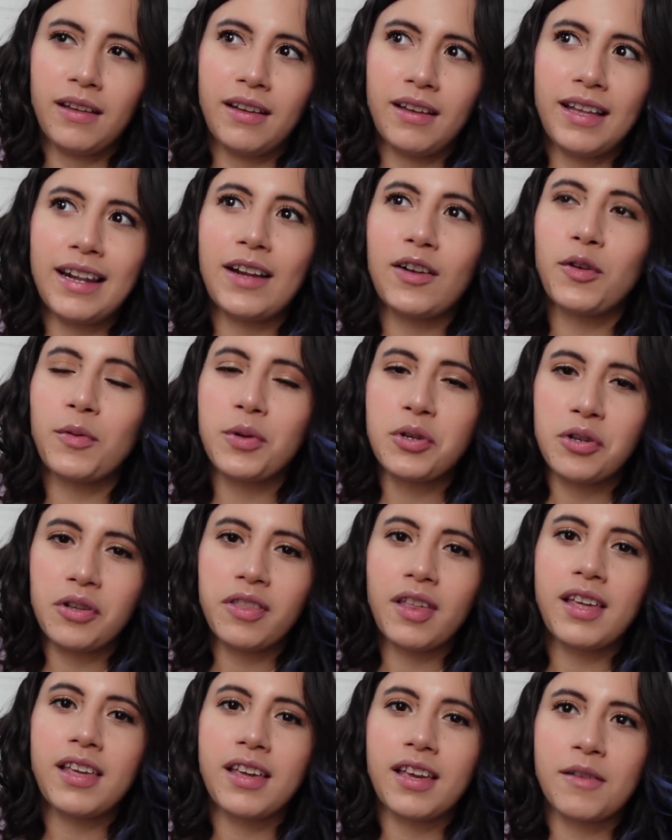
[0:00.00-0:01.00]
And I know what you're
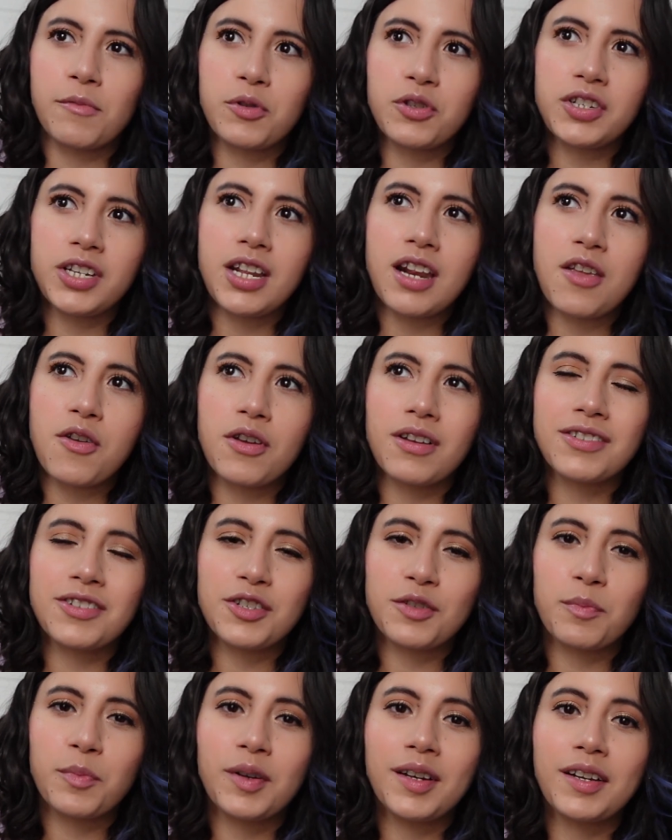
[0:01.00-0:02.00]
thinking. Well, Janie, you could
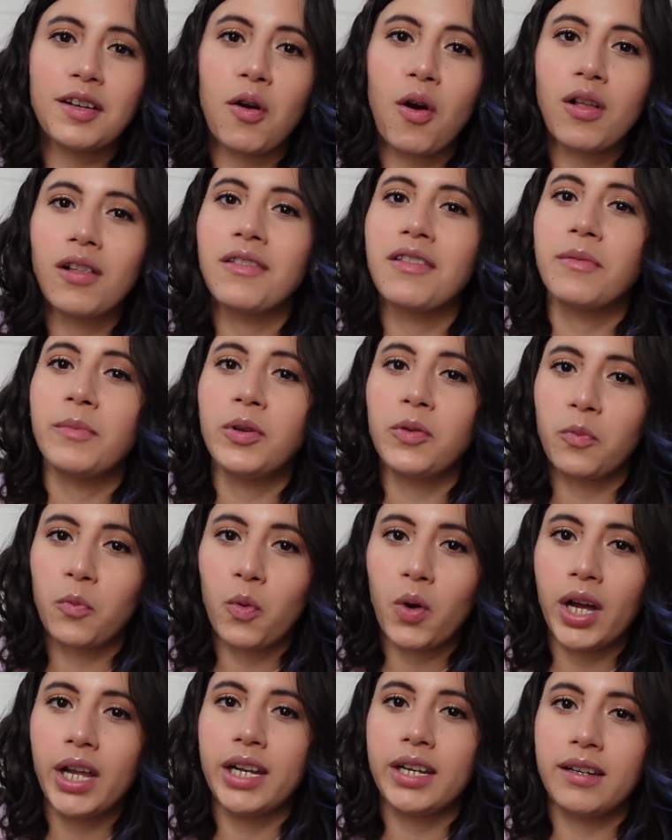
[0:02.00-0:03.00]
just put all of them in
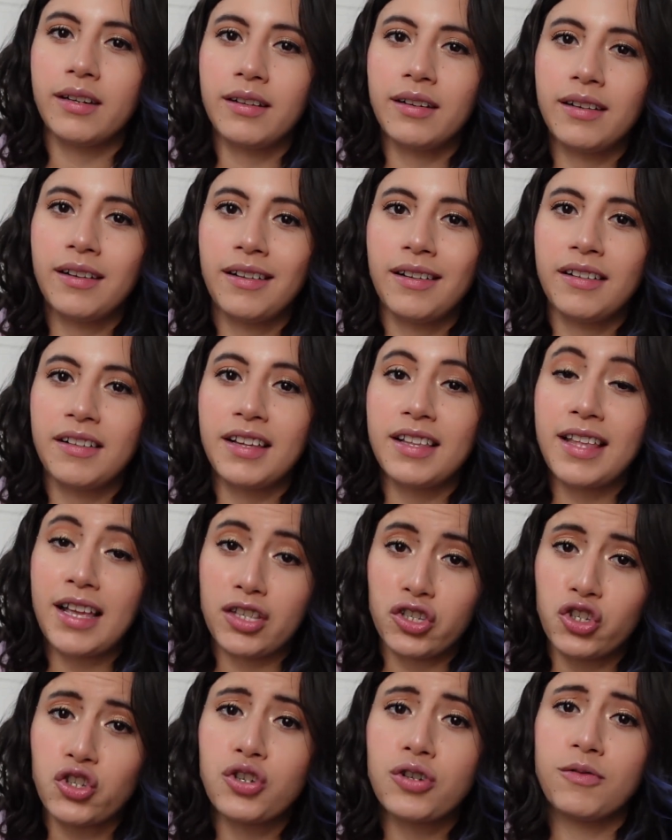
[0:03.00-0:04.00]
one. And
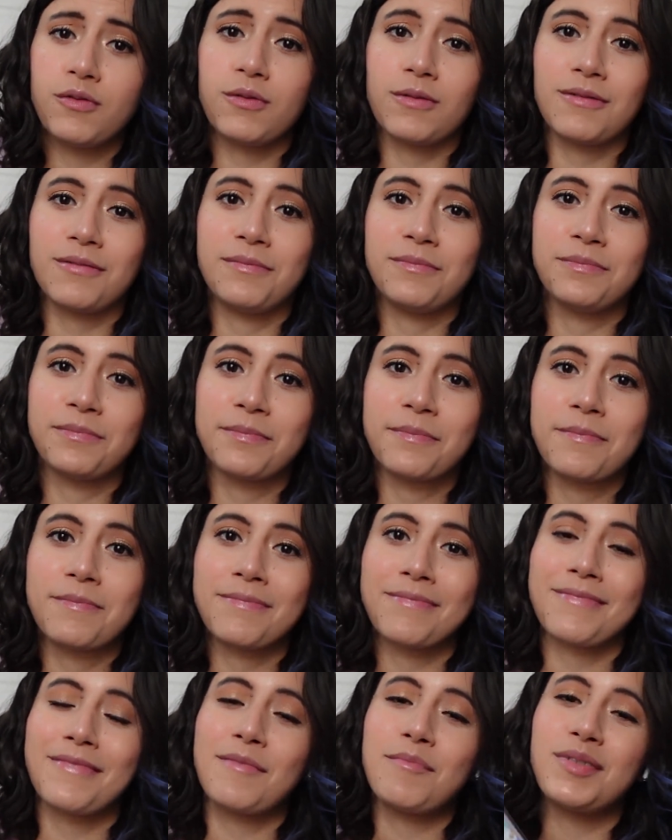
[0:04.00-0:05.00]
that's true.
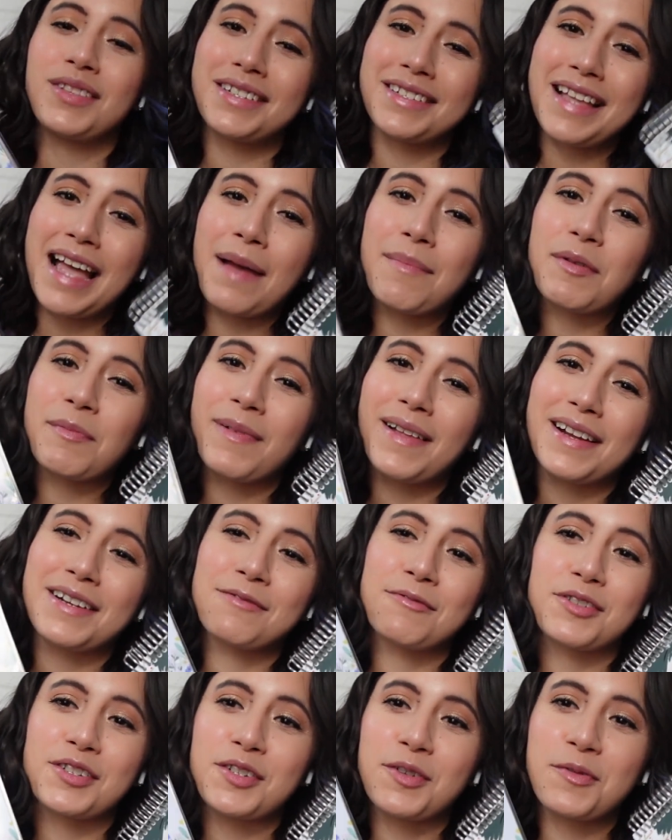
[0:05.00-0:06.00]
But this Happy Planner
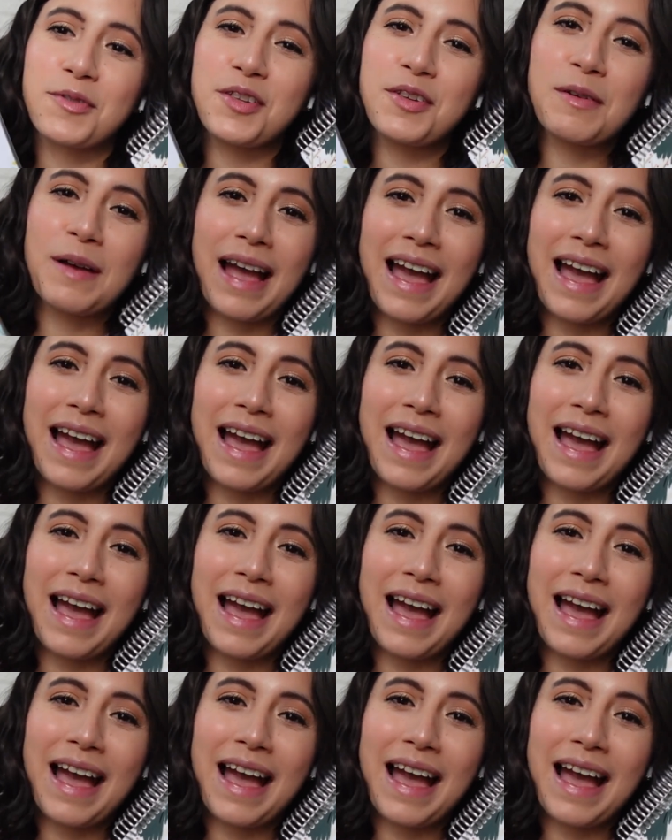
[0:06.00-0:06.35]
was so cute.